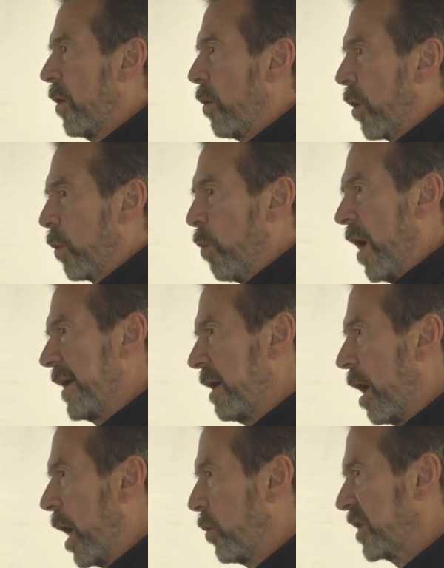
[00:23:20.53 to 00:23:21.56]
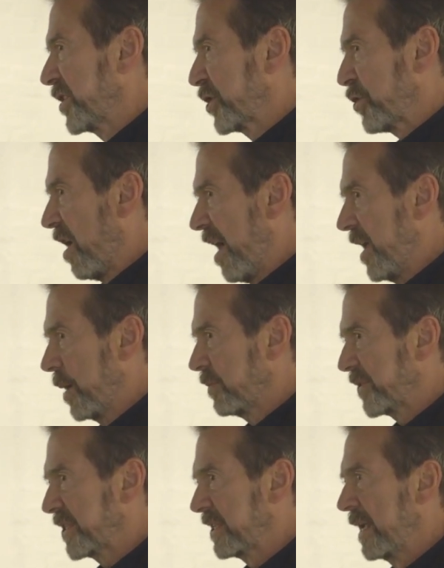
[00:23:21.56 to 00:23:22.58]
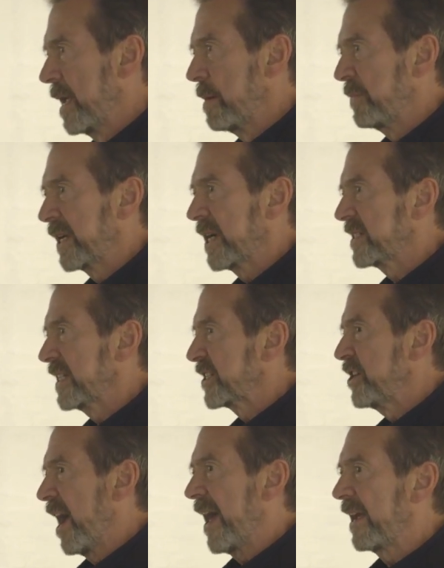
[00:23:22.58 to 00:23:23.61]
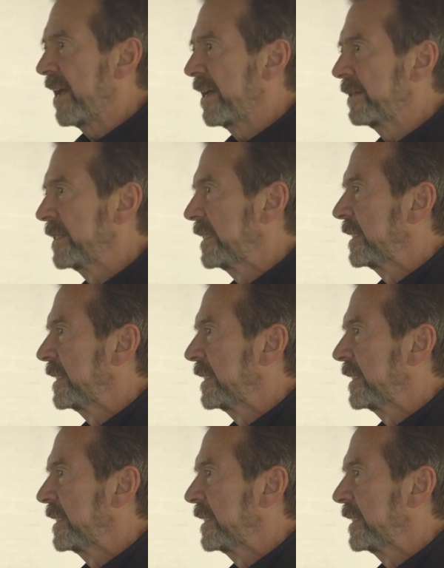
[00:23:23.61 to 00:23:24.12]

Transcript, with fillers: or one always triumphs, because it's not a,